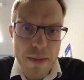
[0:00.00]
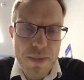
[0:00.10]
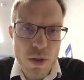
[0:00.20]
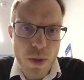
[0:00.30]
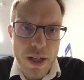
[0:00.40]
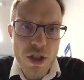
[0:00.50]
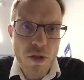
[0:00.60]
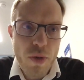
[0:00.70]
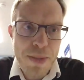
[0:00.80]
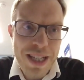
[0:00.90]
So we're actually
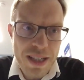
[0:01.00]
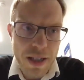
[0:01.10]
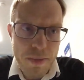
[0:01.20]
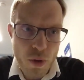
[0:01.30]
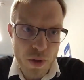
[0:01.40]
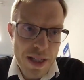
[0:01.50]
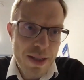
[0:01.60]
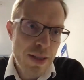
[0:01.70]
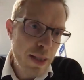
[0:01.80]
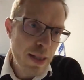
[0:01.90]
repeating that process
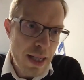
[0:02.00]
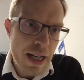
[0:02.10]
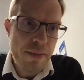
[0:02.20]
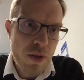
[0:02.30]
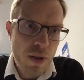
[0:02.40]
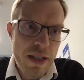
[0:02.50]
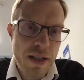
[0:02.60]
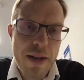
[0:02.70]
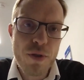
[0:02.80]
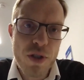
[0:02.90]
6 times to get an
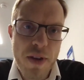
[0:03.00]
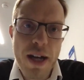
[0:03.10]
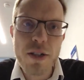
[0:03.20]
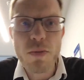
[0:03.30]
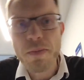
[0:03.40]
average value.